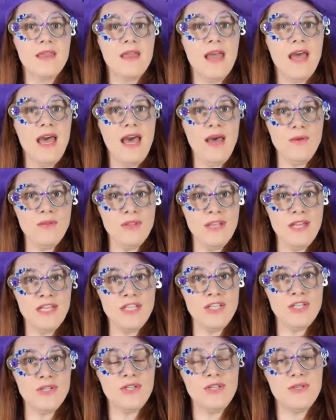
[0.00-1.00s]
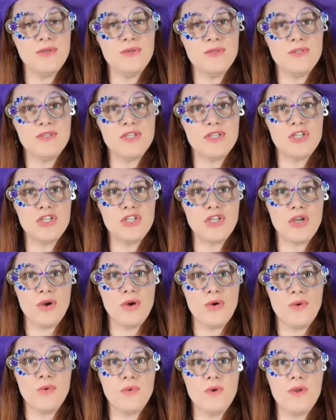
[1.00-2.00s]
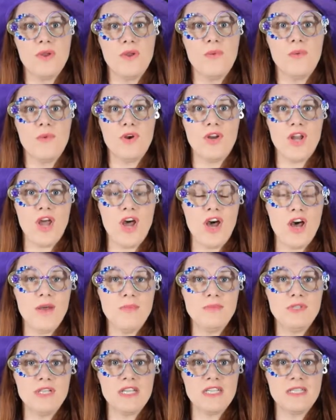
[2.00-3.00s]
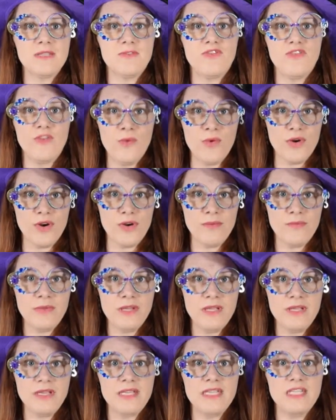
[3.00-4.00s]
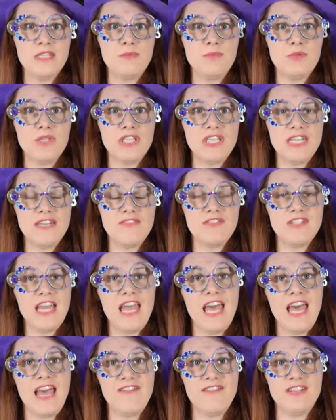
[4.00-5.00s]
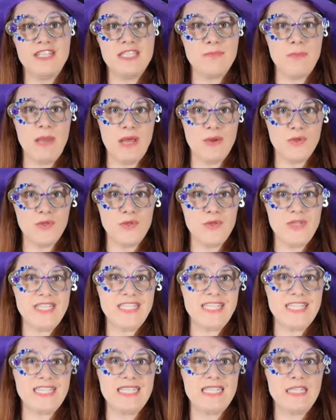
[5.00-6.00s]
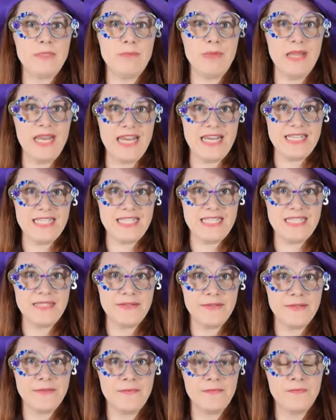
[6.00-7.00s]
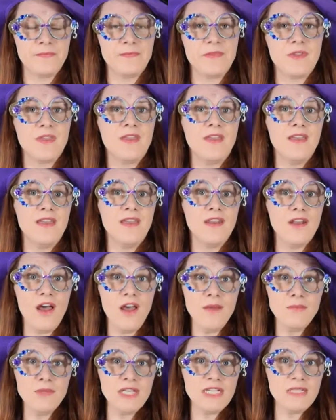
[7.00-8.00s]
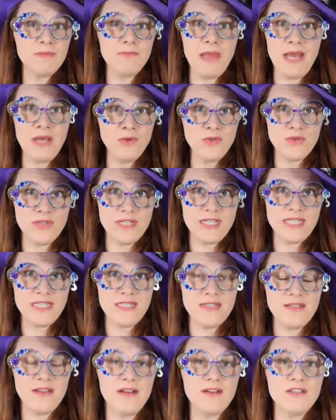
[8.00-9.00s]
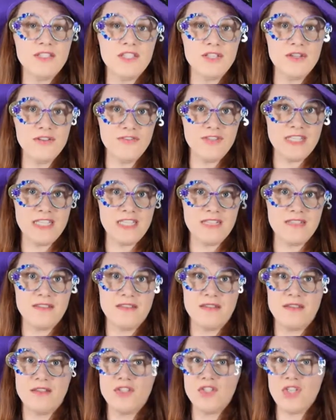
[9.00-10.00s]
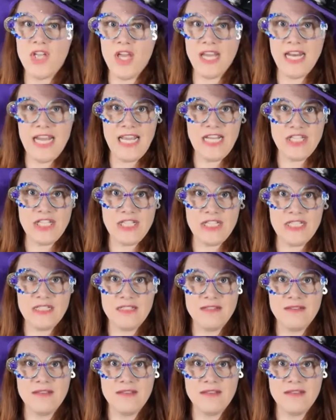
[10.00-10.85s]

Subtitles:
Outlines are used to show where an object's form is perceived to have its boundaries in space. An object's boundaries are surfaces, not edges,